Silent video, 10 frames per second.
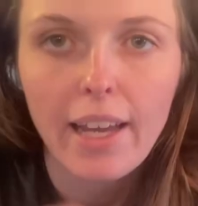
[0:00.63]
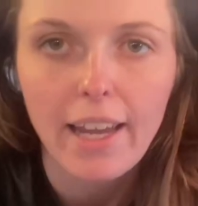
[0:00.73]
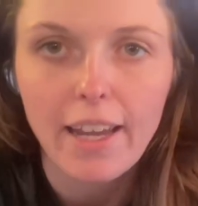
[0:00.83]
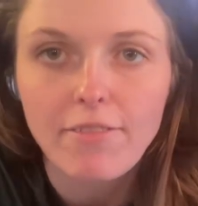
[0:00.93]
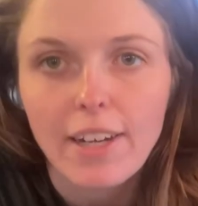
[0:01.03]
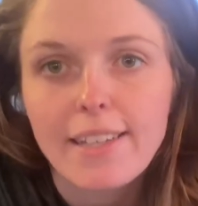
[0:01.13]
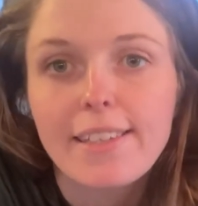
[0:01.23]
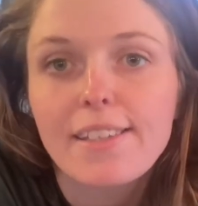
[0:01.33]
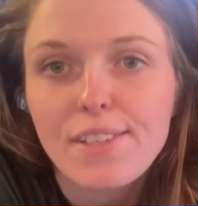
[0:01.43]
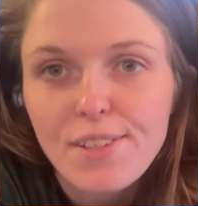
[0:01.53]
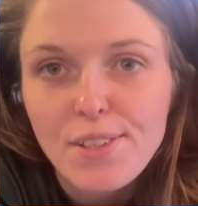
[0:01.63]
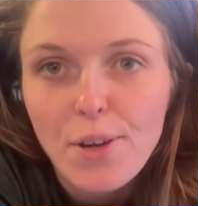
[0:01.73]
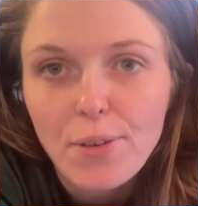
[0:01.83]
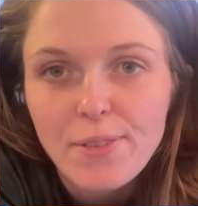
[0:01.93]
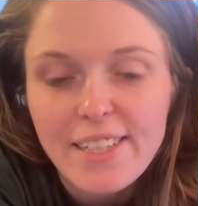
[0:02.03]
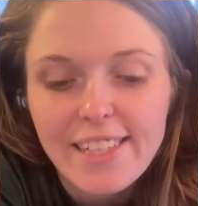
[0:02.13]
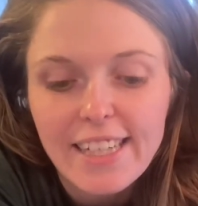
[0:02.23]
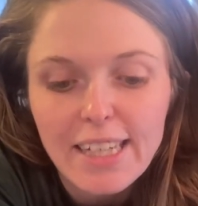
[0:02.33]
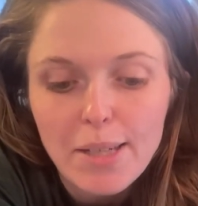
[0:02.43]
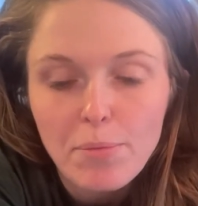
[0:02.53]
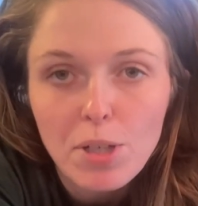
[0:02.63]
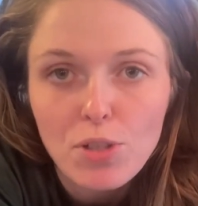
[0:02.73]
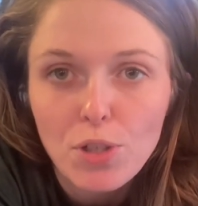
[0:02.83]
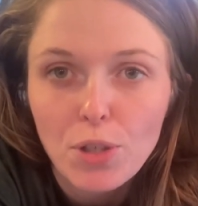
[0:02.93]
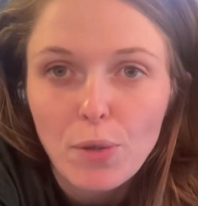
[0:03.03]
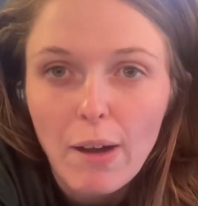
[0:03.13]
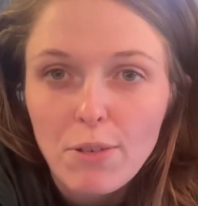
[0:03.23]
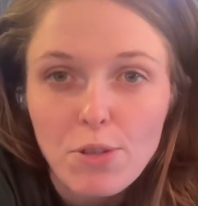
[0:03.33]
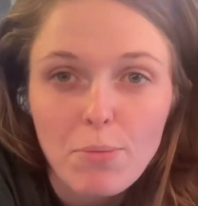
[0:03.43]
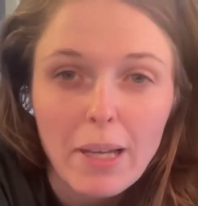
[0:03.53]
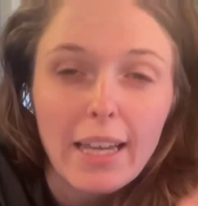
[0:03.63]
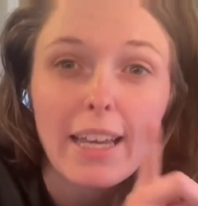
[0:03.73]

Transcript: Hey friends, so today I'm going to show you how to make